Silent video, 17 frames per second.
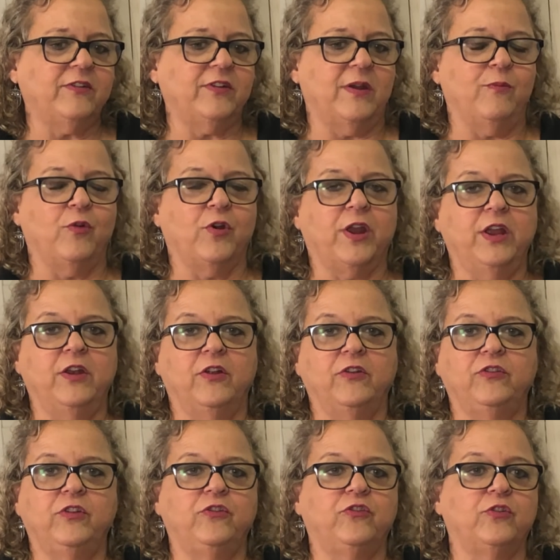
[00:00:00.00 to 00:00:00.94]
I'm working on
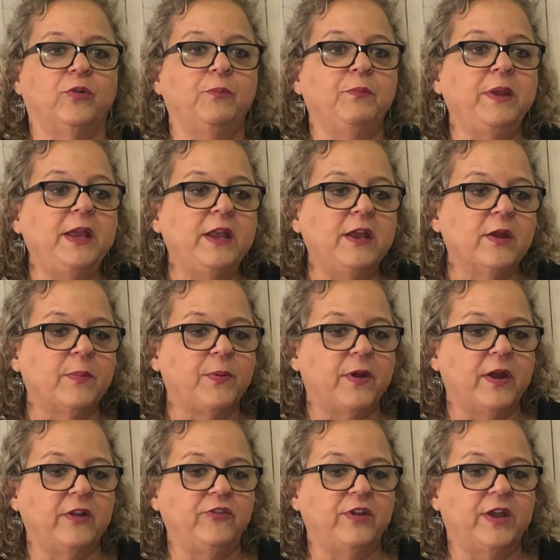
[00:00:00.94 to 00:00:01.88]
digital media
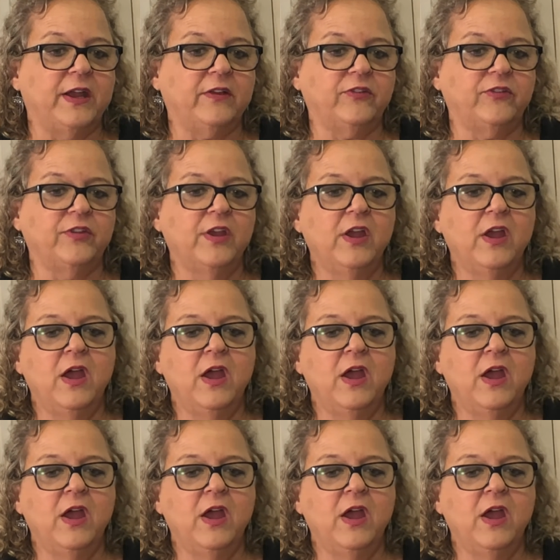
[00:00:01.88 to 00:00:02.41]
projects.